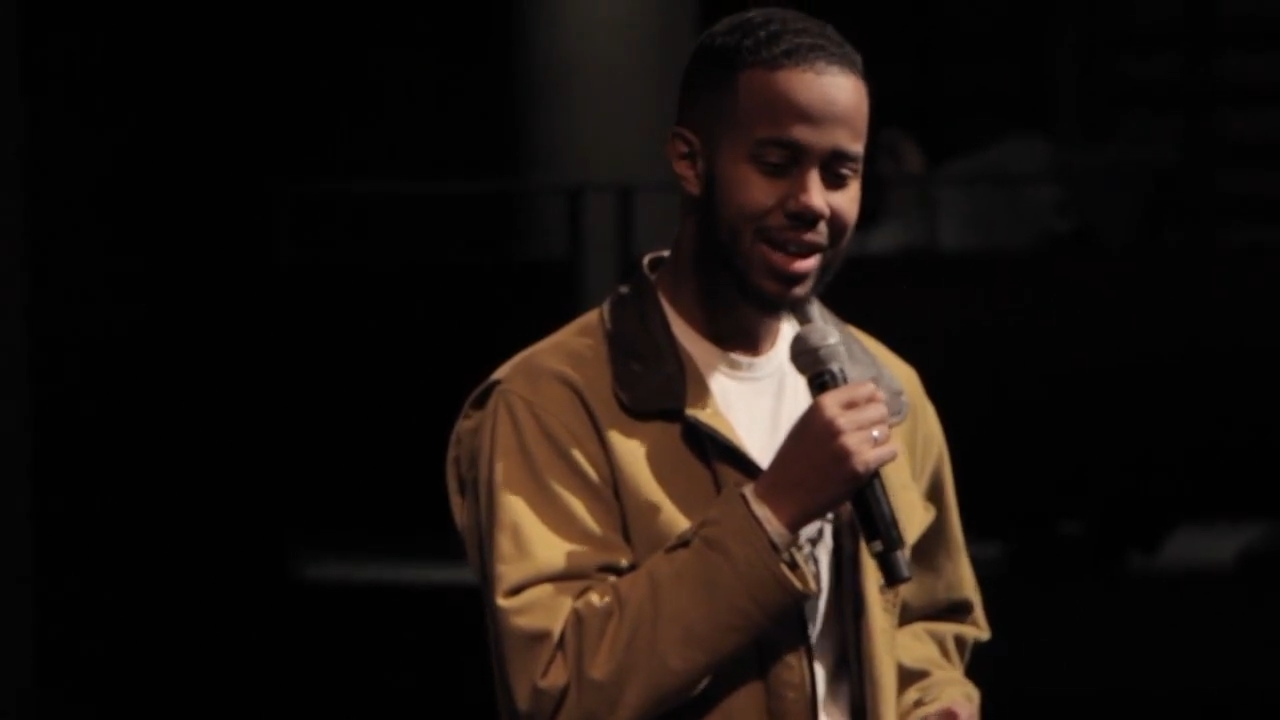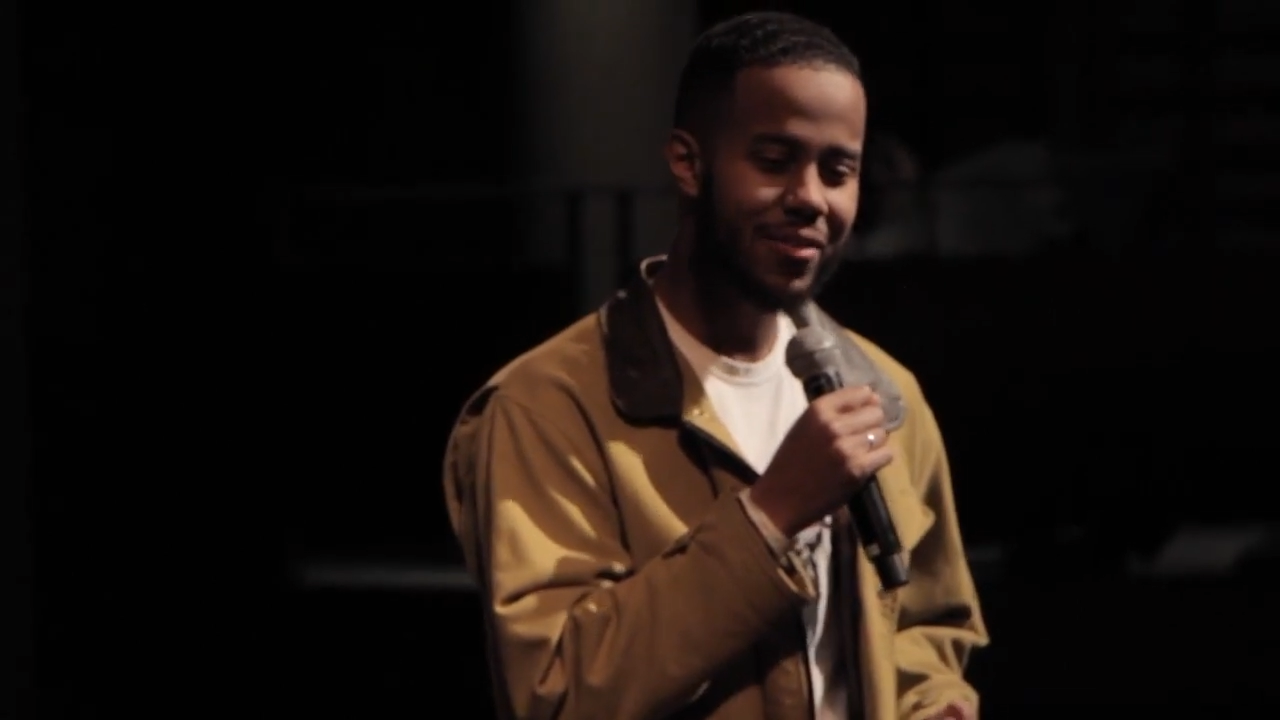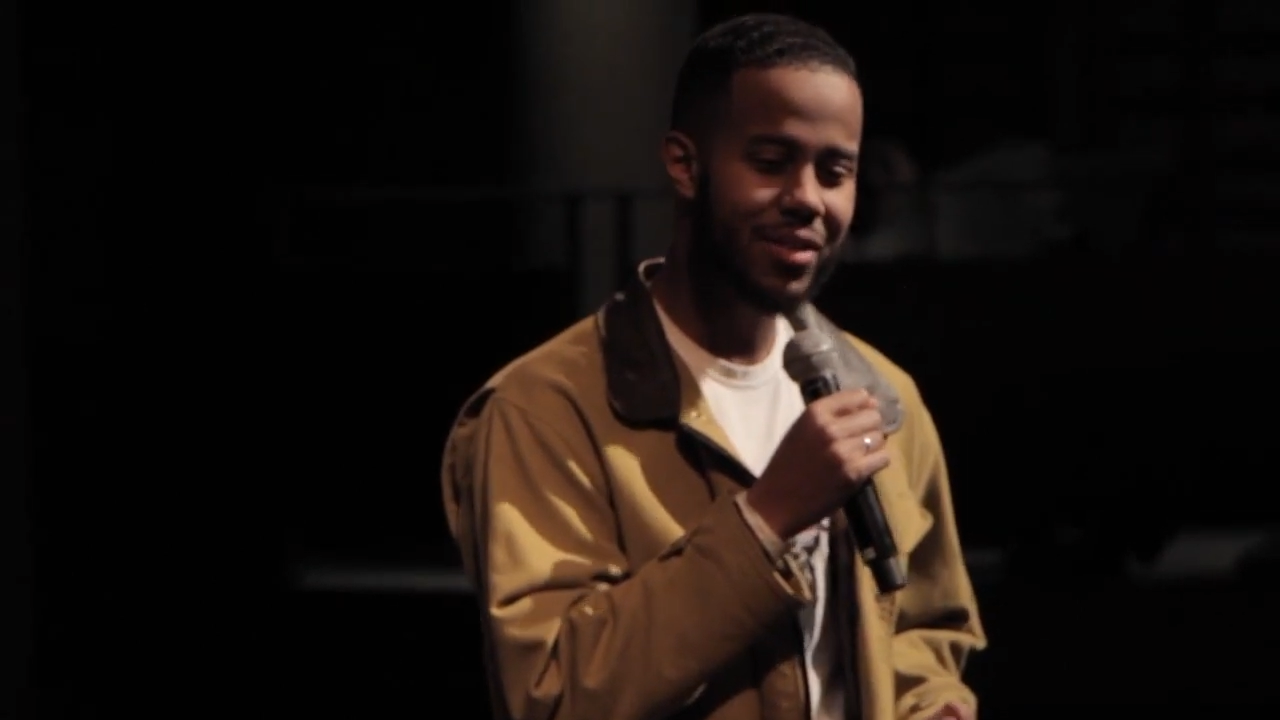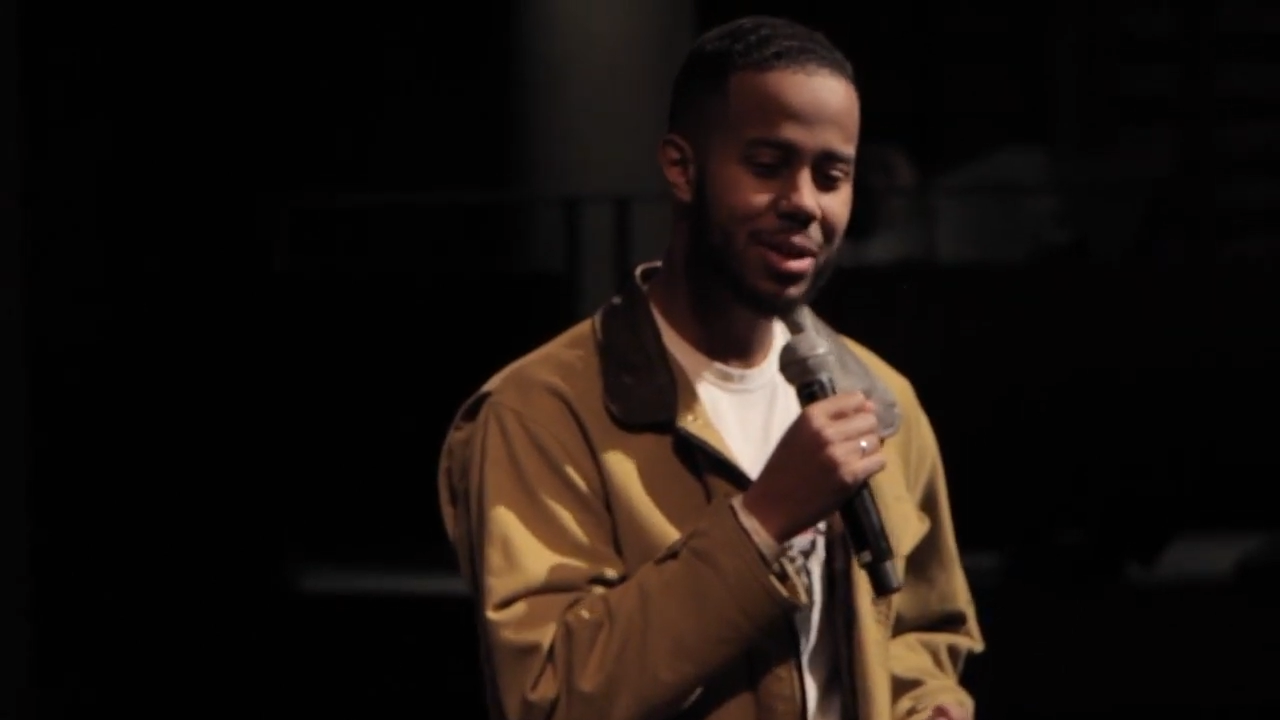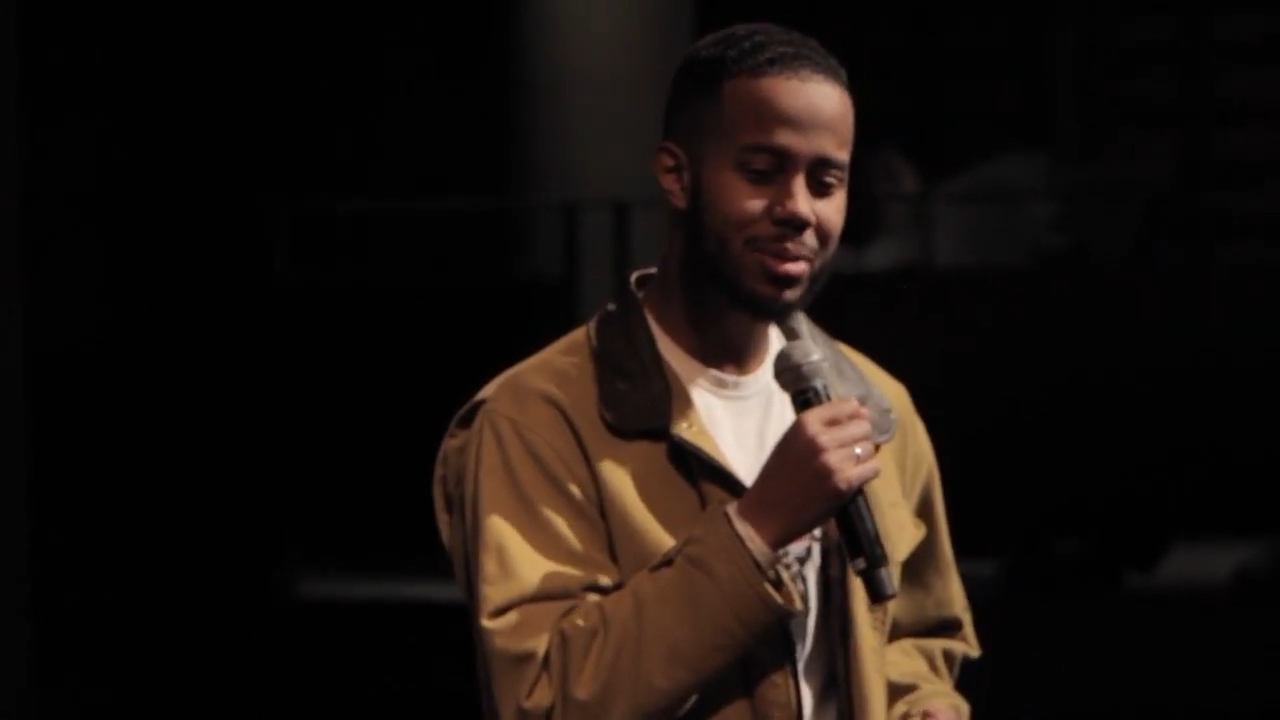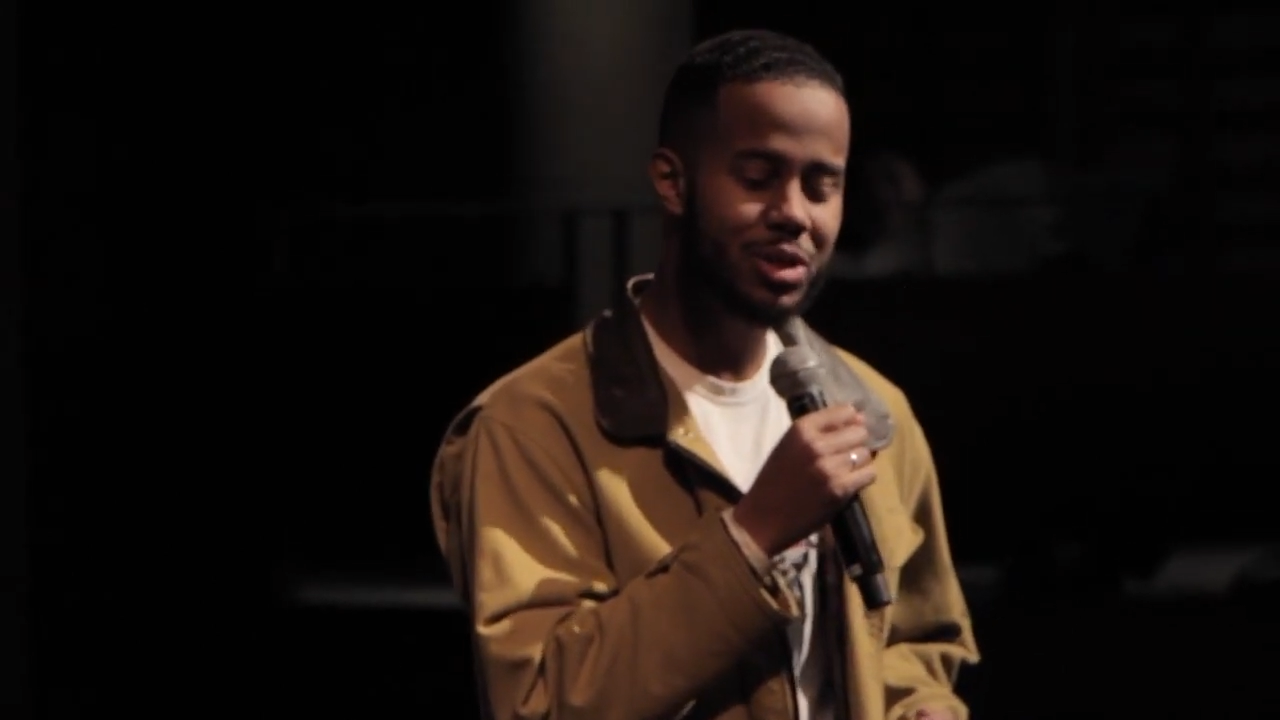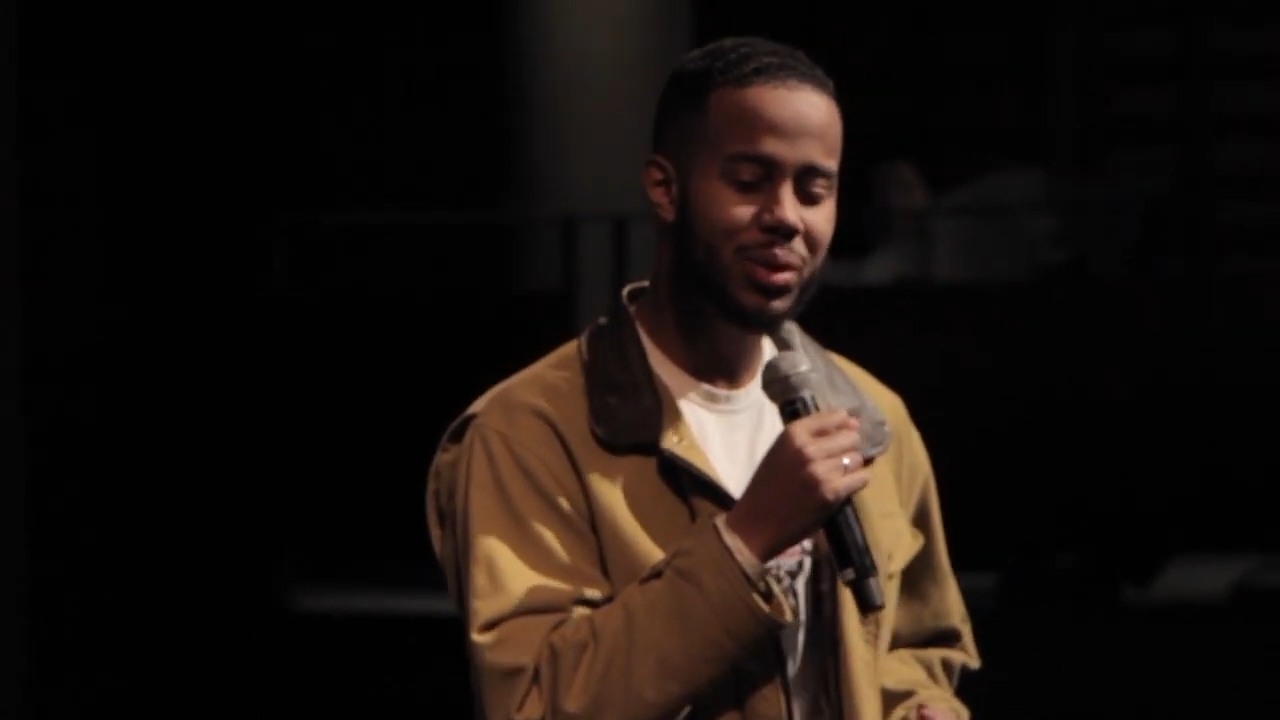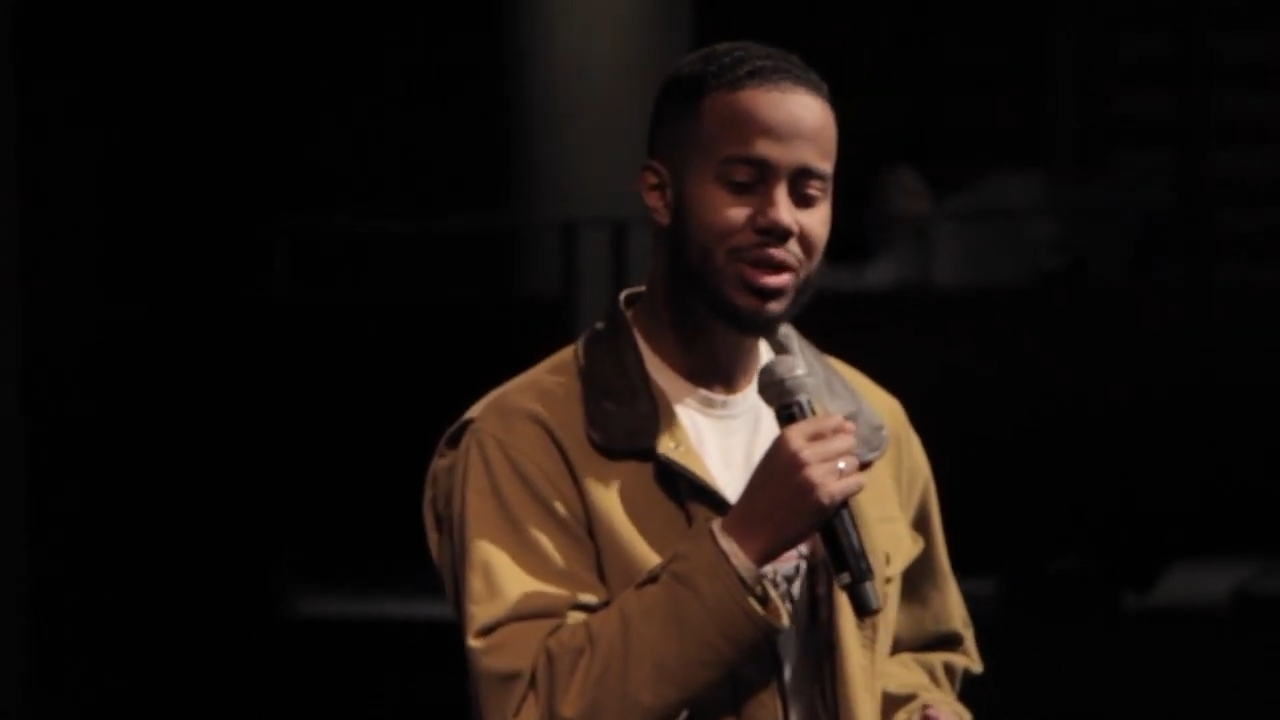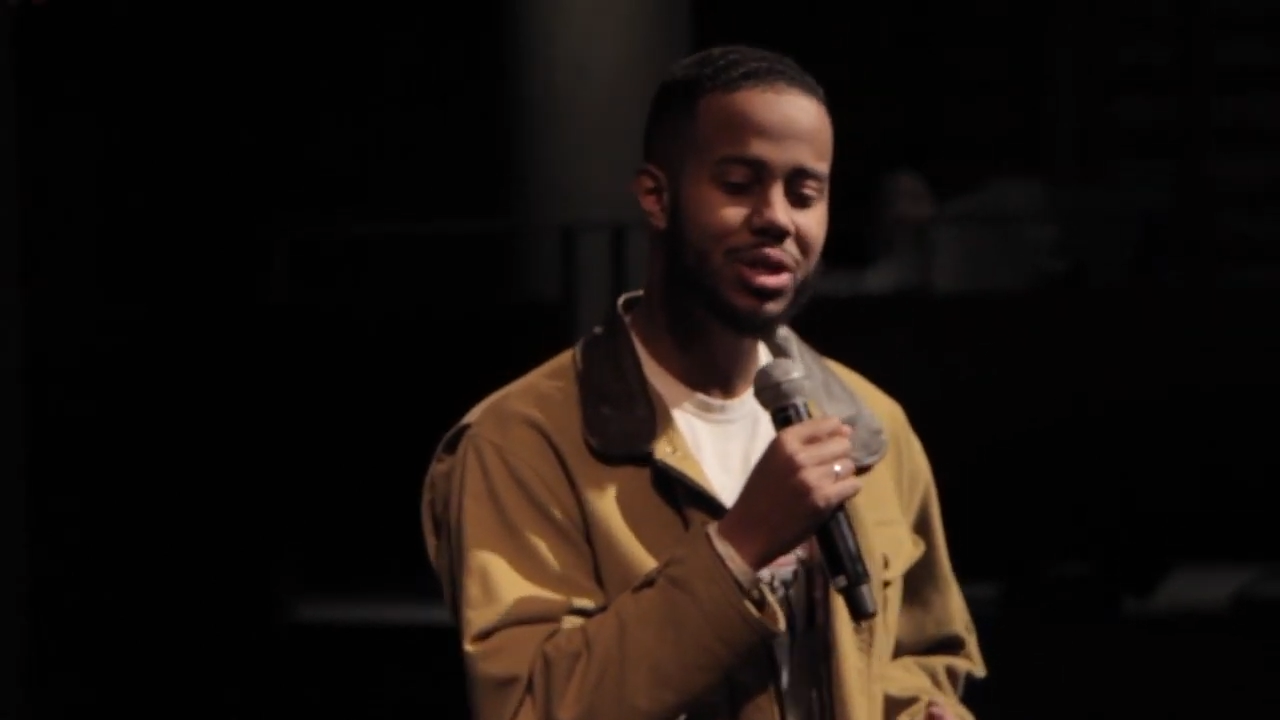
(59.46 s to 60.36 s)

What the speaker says: Living between